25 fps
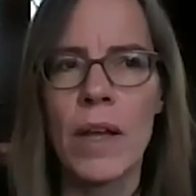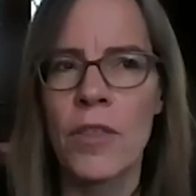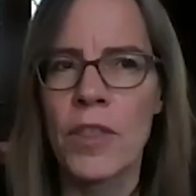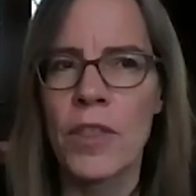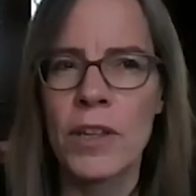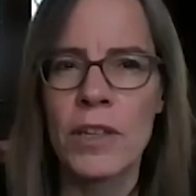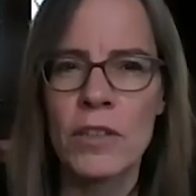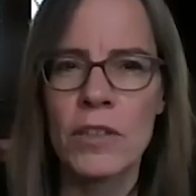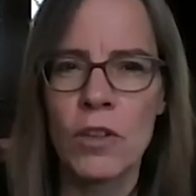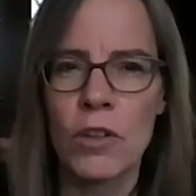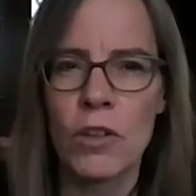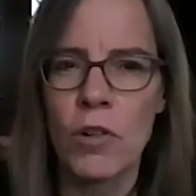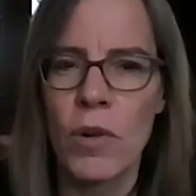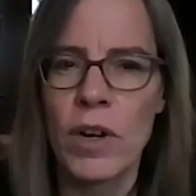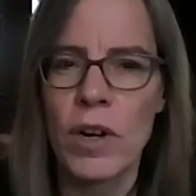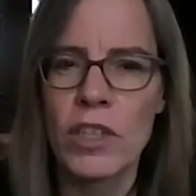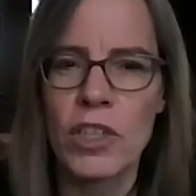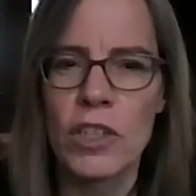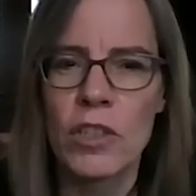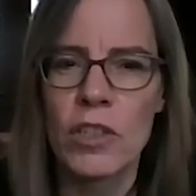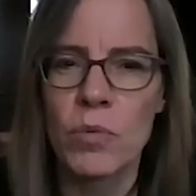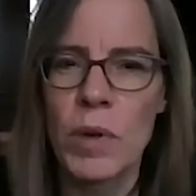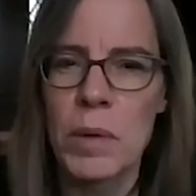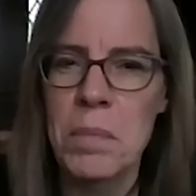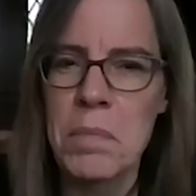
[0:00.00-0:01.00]
These are
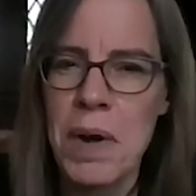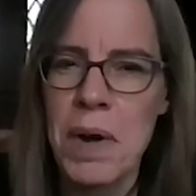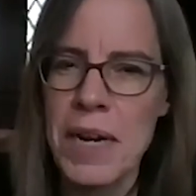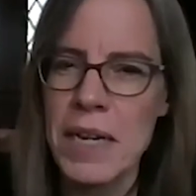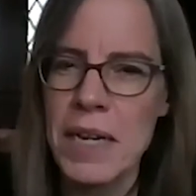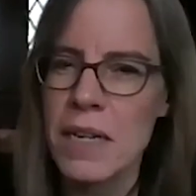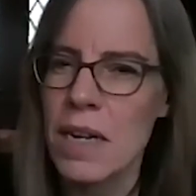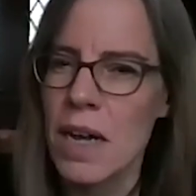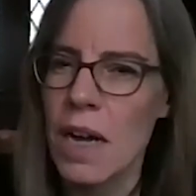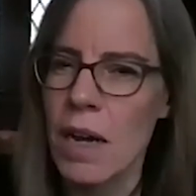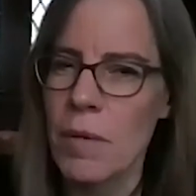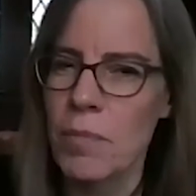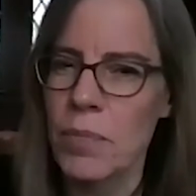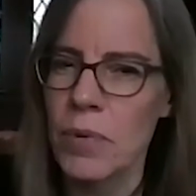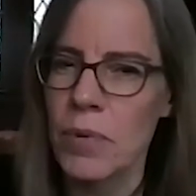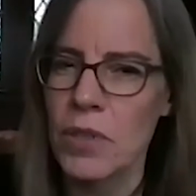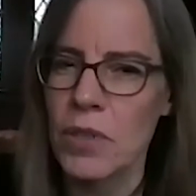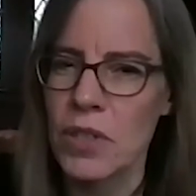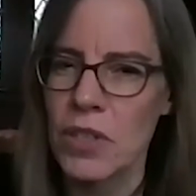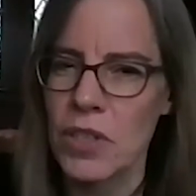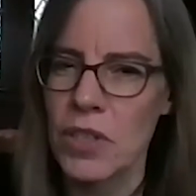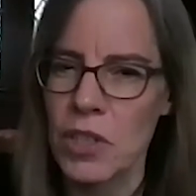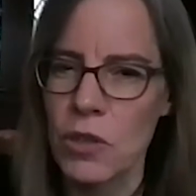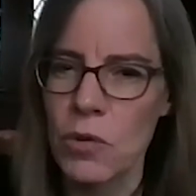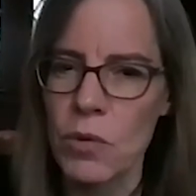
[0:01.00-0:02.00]
questions we might not
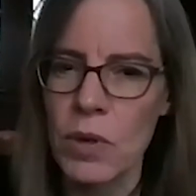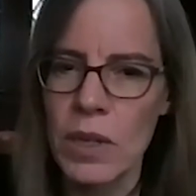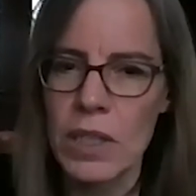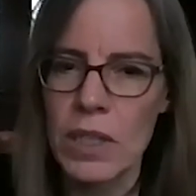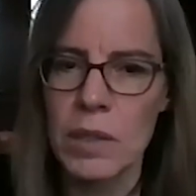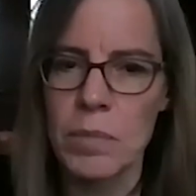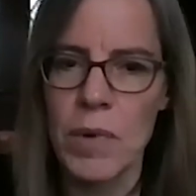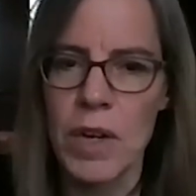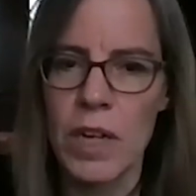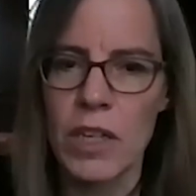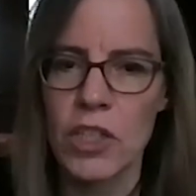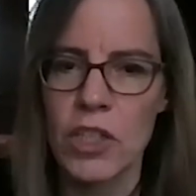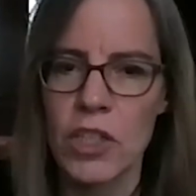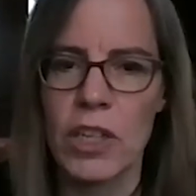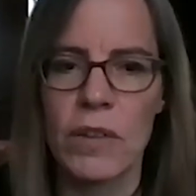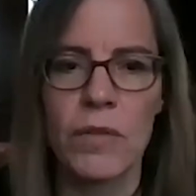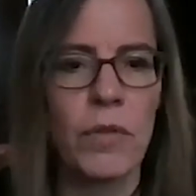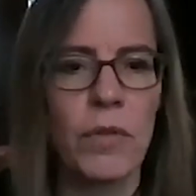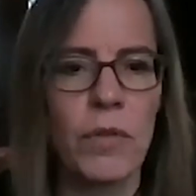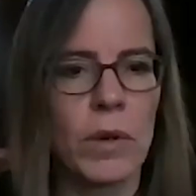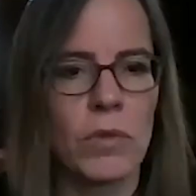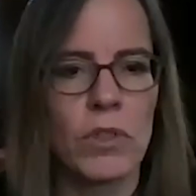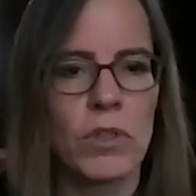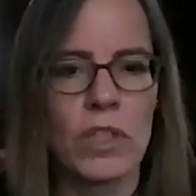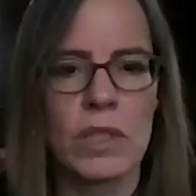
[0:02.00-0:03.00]
pursue as much if
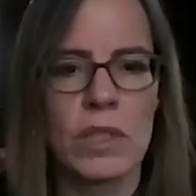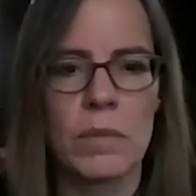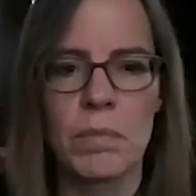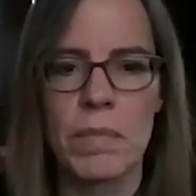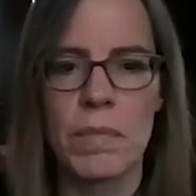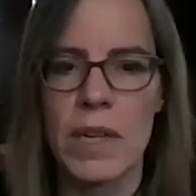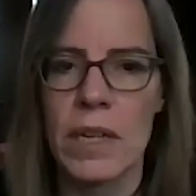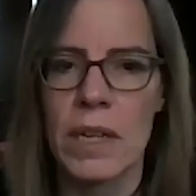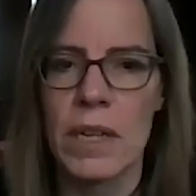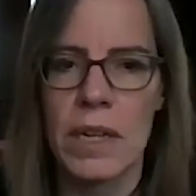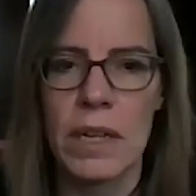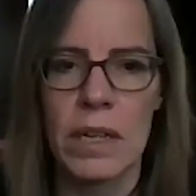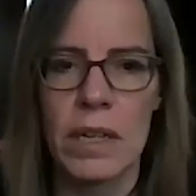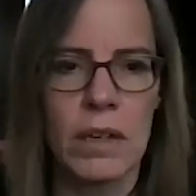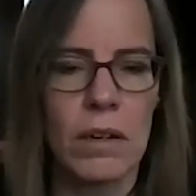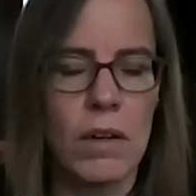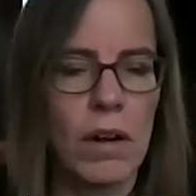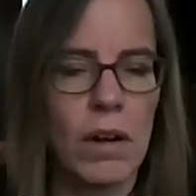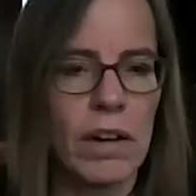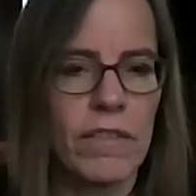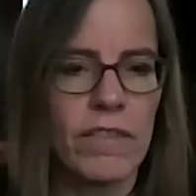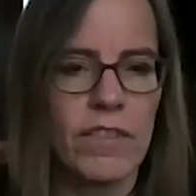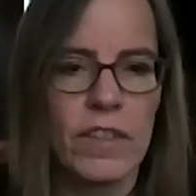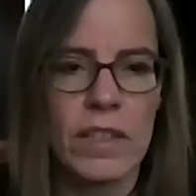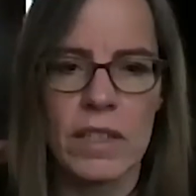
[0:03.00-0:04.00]
we were just meeting in an
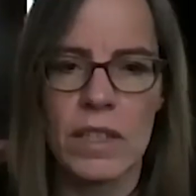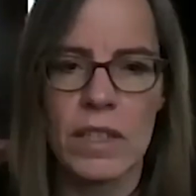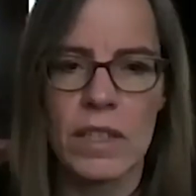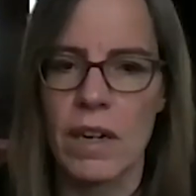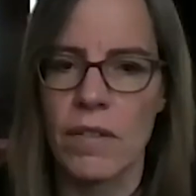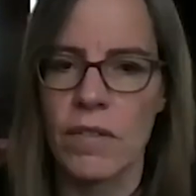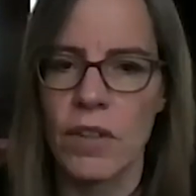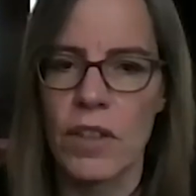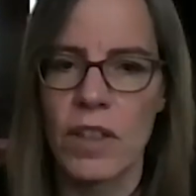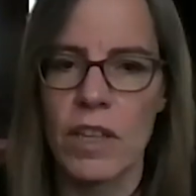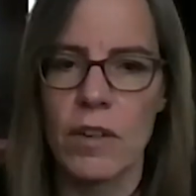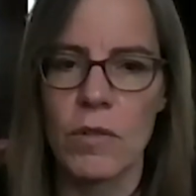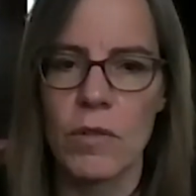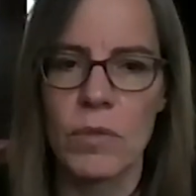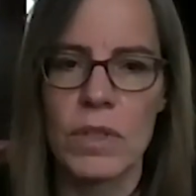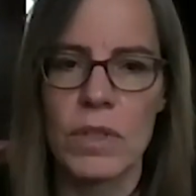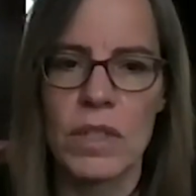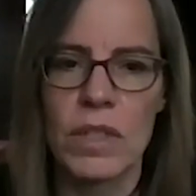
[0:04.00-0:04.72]
office and everything was